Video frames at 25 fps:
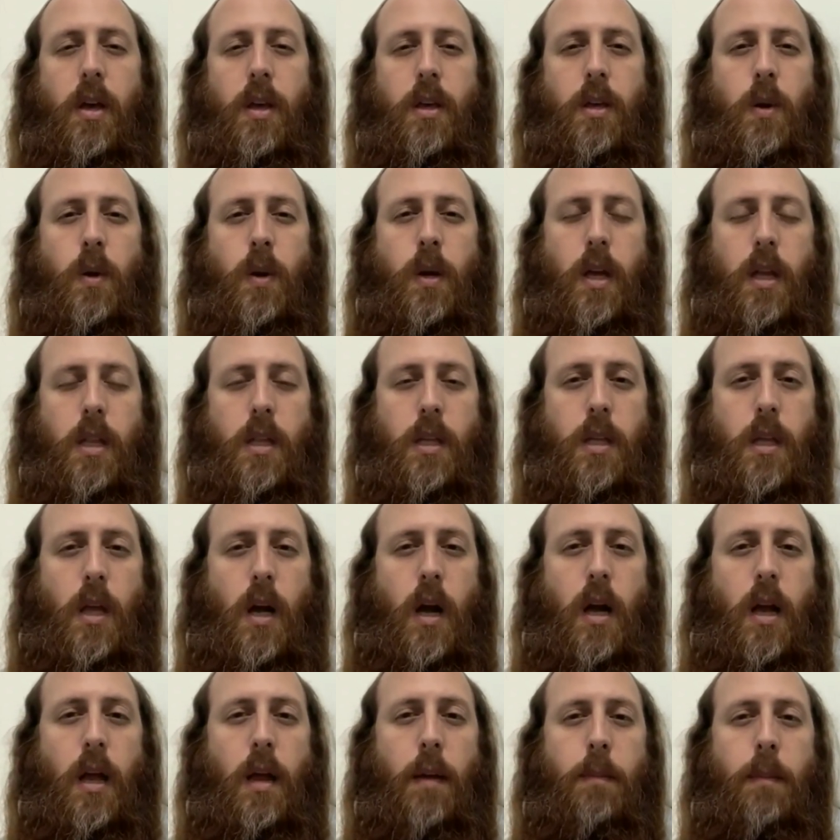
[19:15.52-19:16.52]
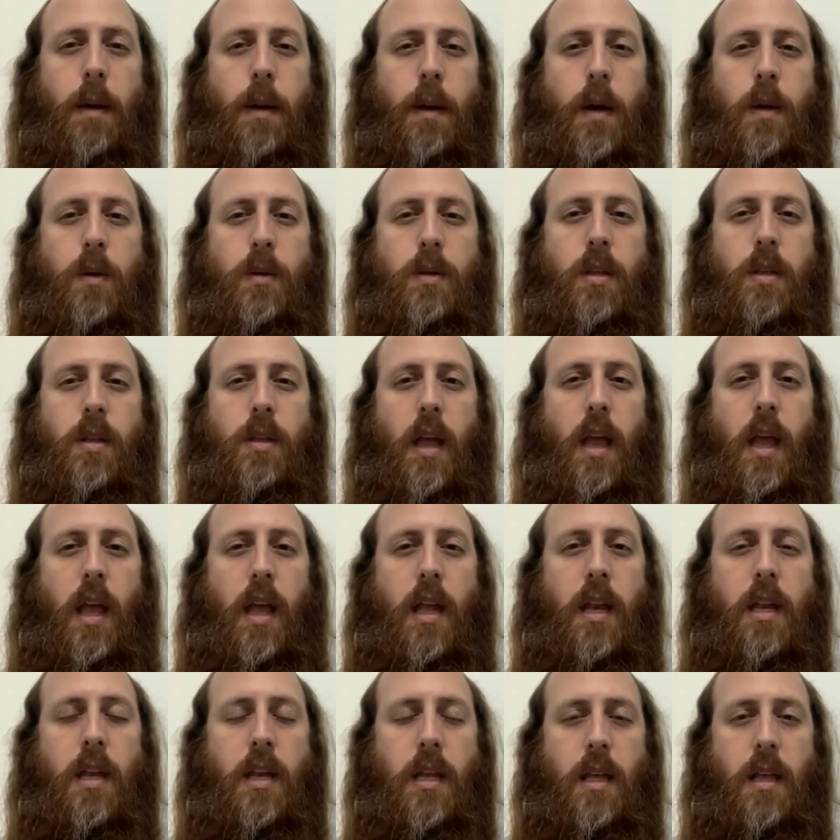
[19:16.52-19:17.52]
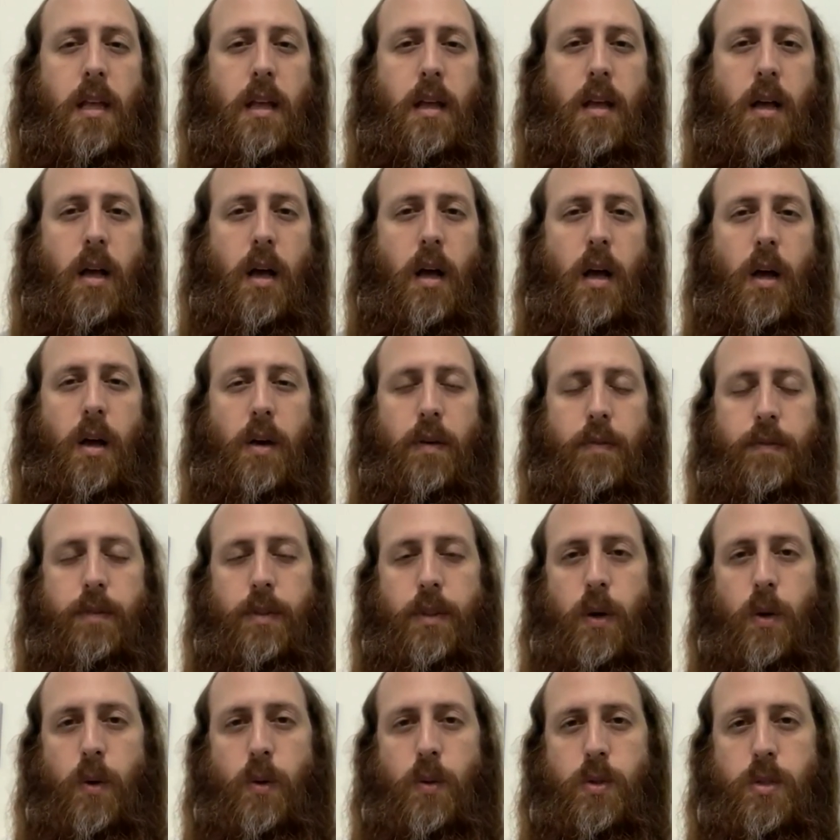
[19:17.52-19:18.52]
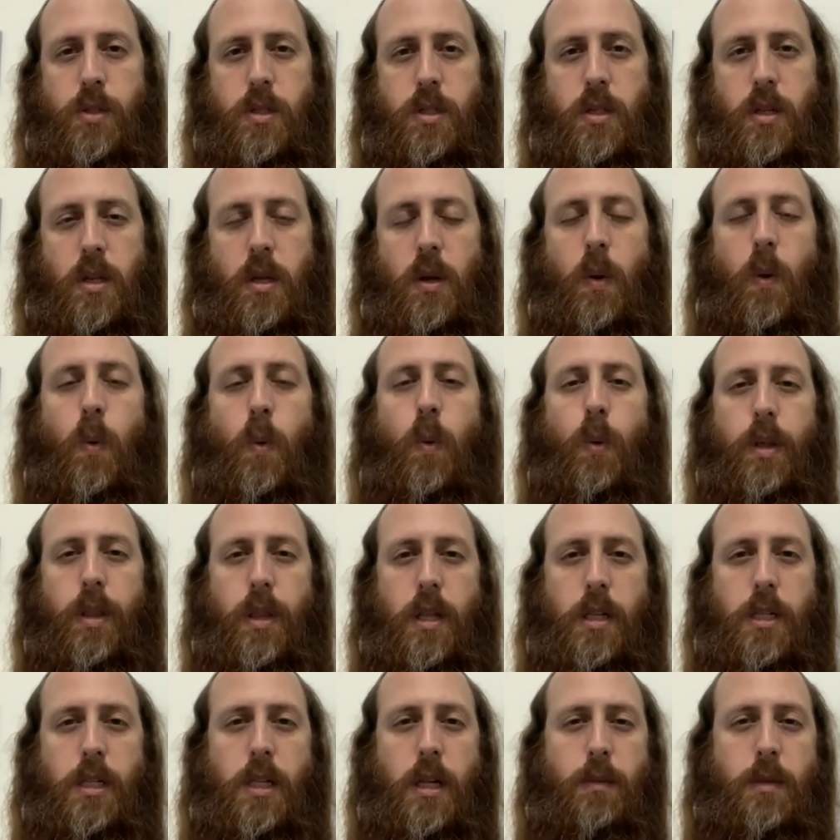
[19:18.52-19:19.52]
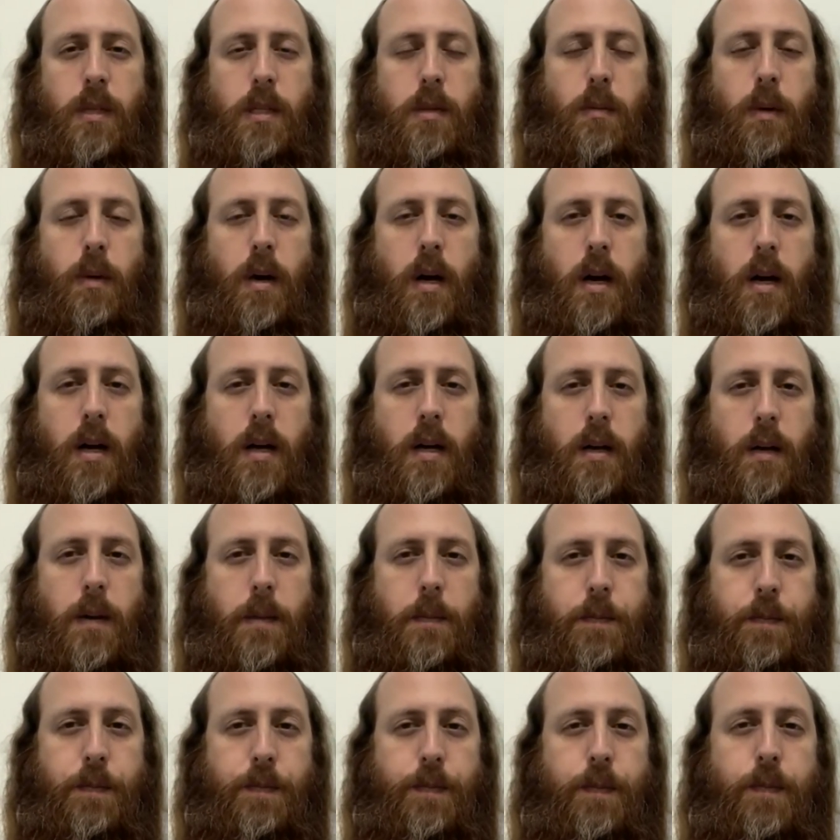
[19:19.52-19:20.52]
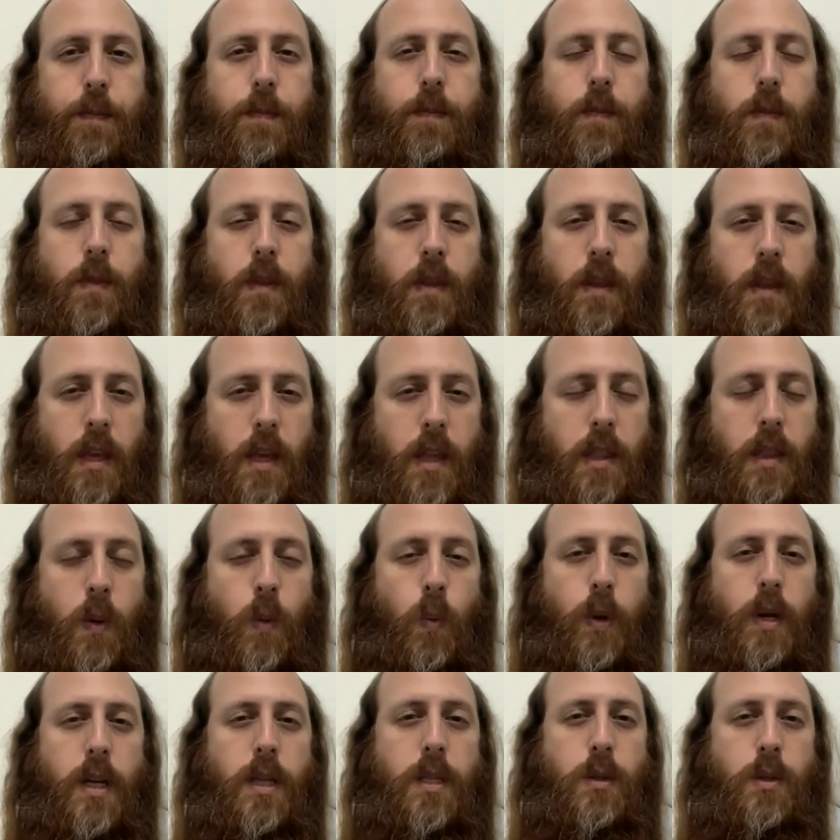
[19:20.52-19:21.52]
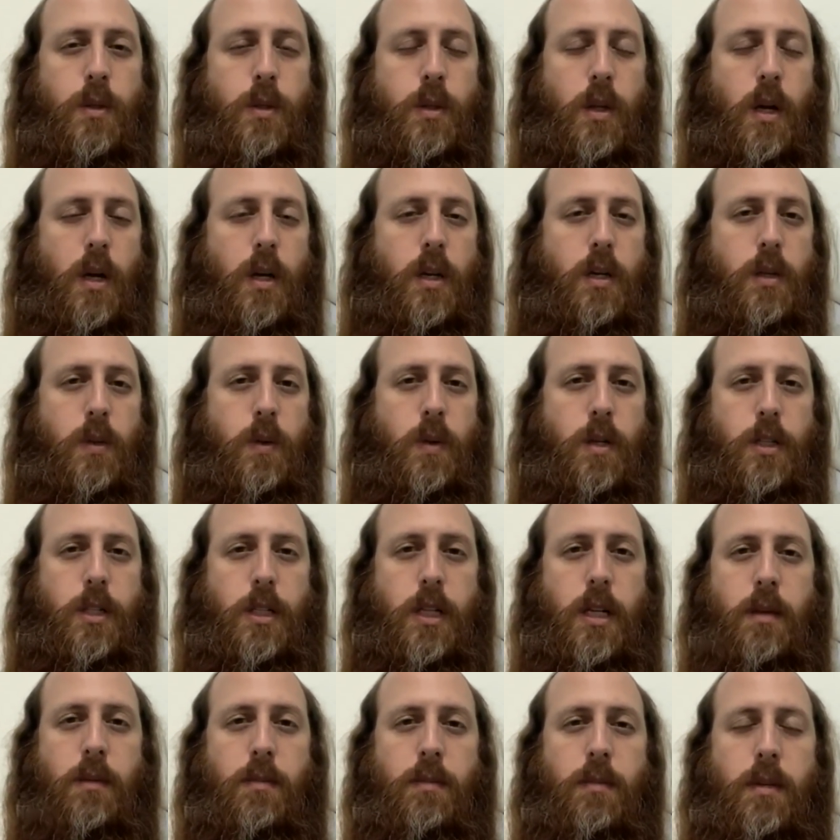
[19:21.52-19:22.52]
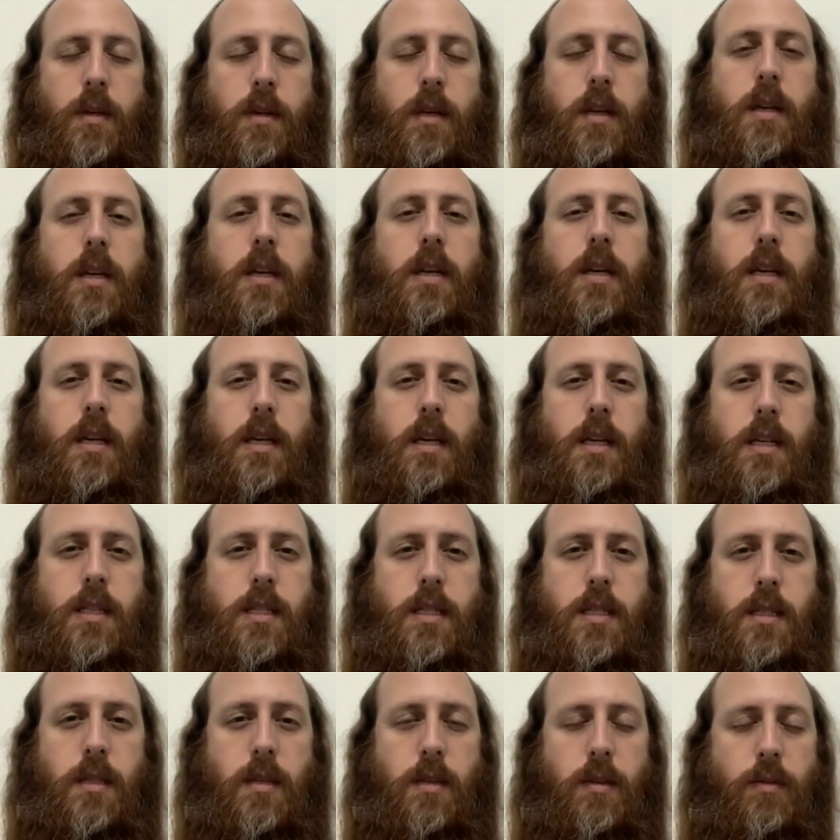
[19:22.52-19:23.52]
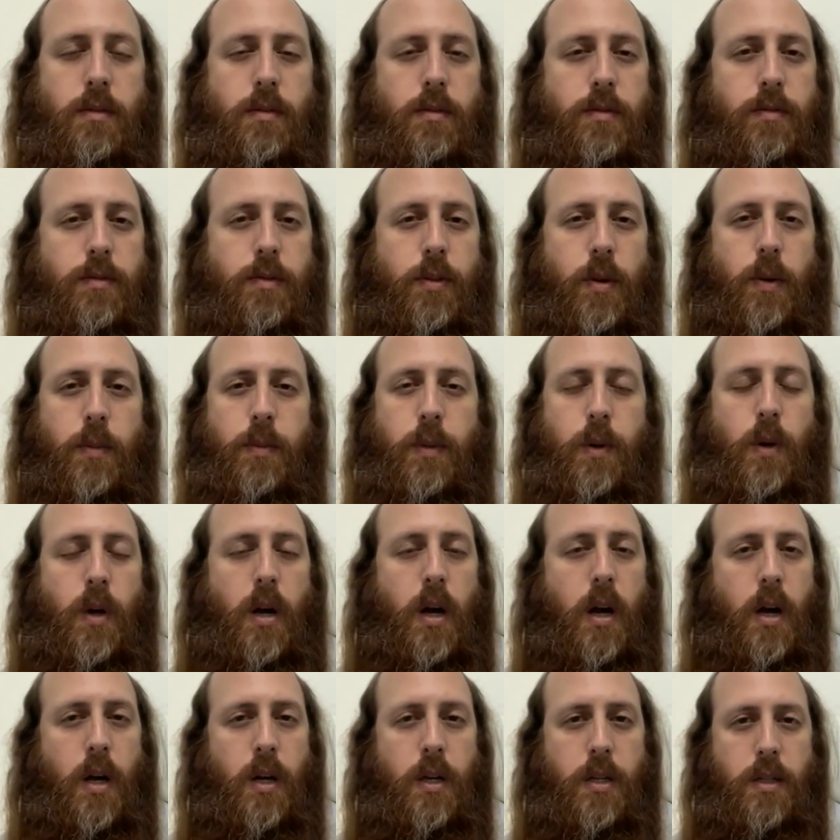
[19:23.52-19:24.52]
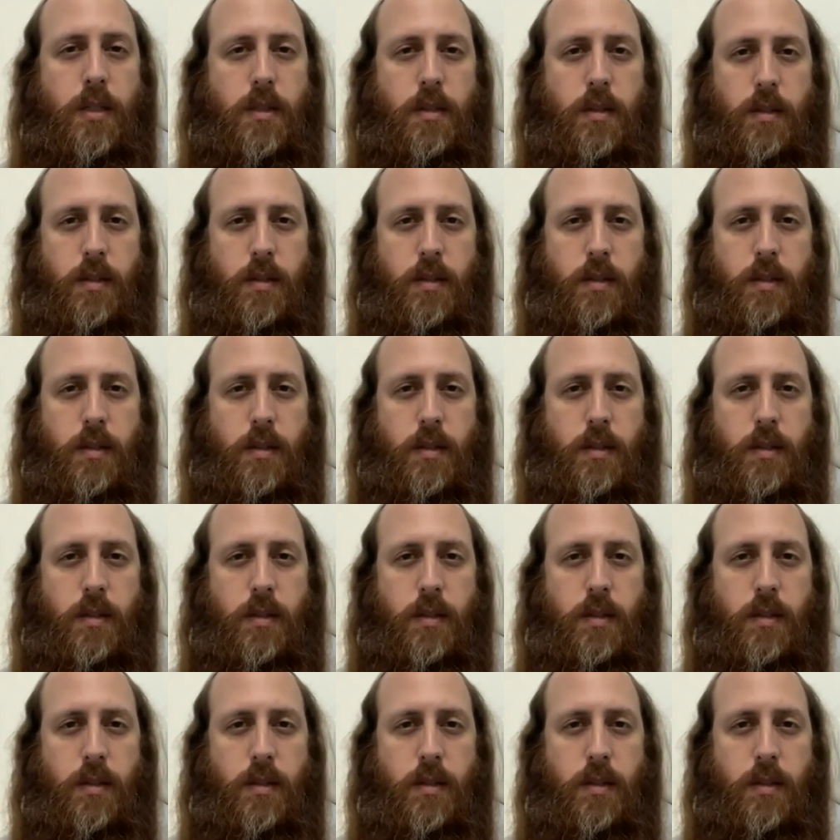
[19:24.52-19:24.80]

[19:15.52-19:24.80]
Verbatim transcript: You can talk about any of those with Hashem Yitbarach. And the way to talk to Hashem is from your heart,